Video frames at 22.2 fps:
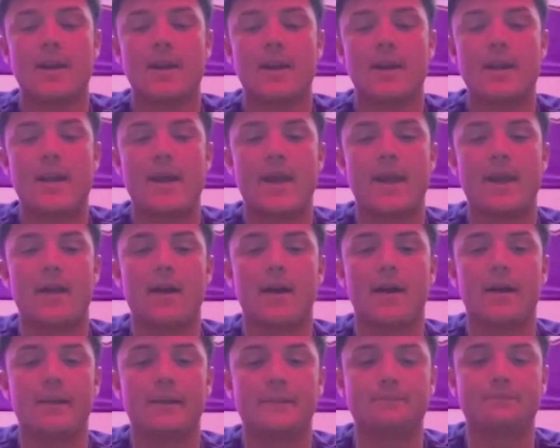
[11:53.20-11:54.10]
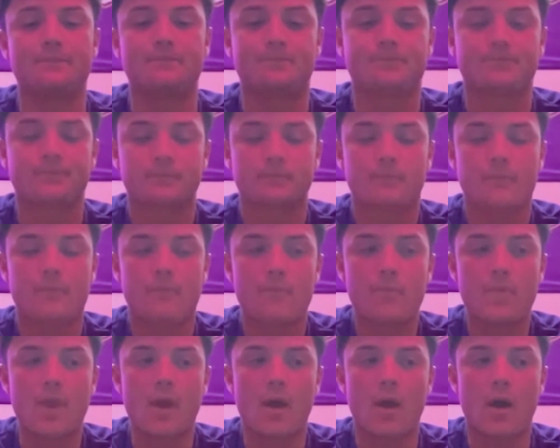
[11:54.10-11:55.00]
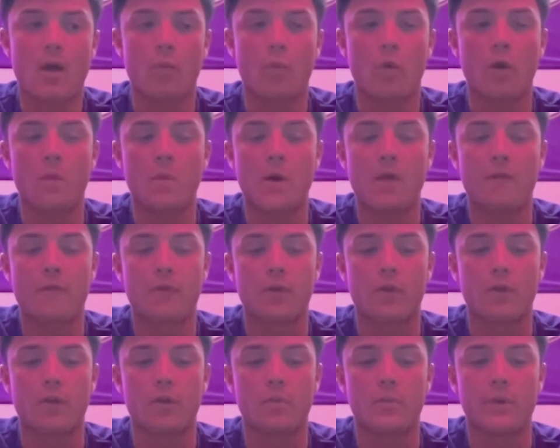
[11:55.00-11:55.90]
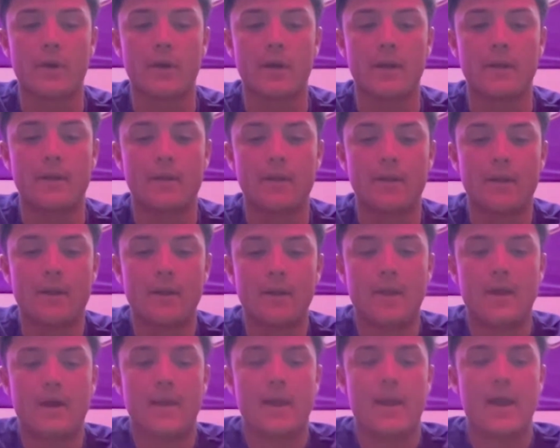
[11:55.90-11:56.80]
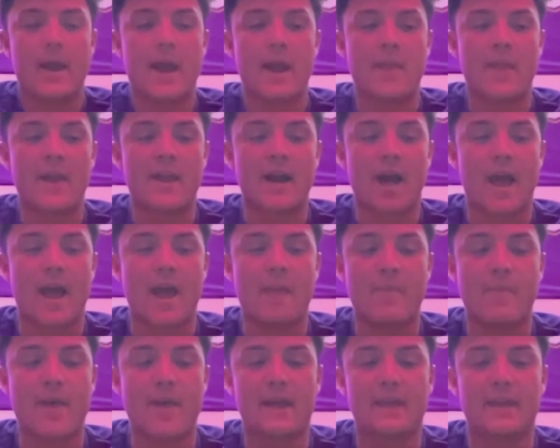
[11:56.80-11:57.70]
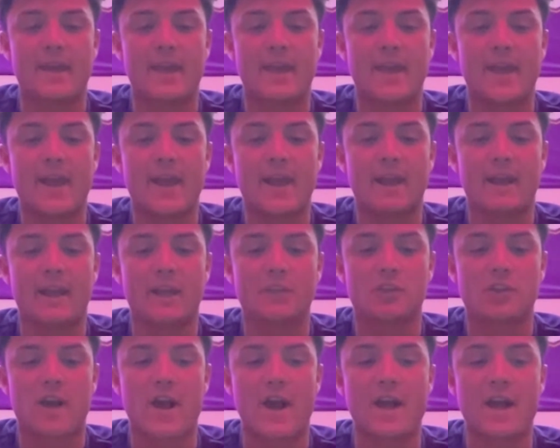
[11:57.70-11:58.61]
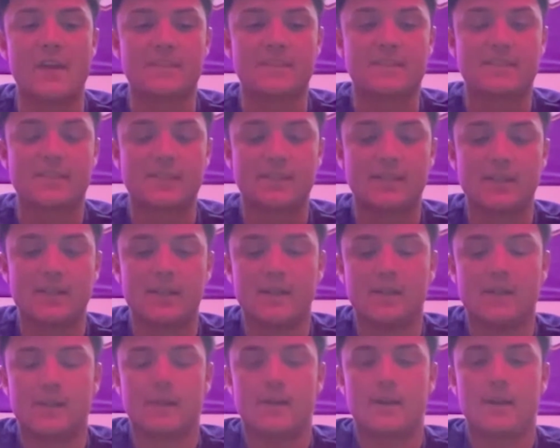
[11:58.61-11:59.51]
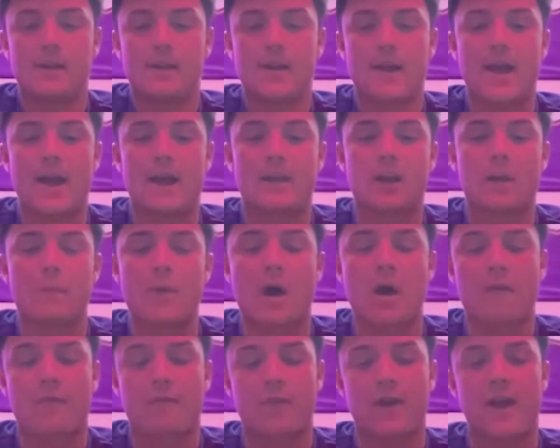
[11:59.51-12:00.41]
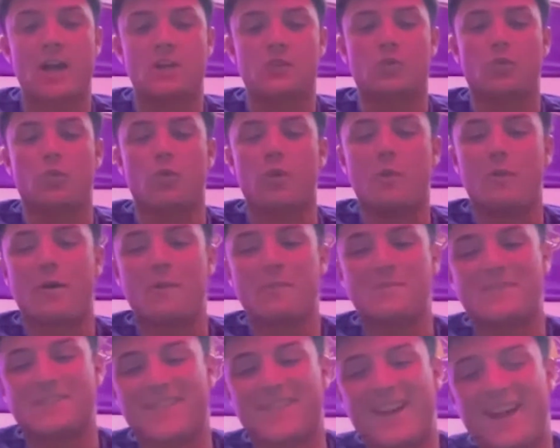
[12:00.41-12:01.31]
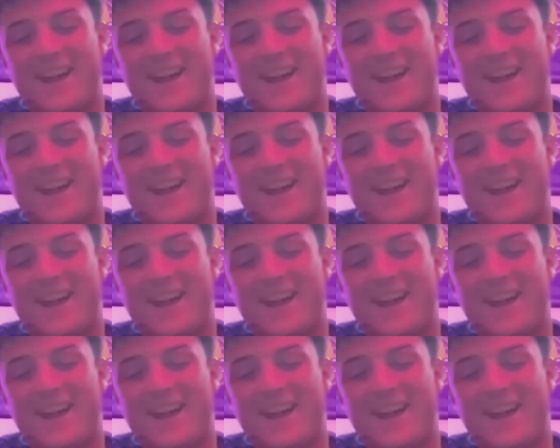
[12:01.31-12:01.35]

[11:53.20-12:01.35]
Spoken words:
and I'll warm up for a little bit, and then I head back in, I get dressed, and I come out for actual warm ups, and then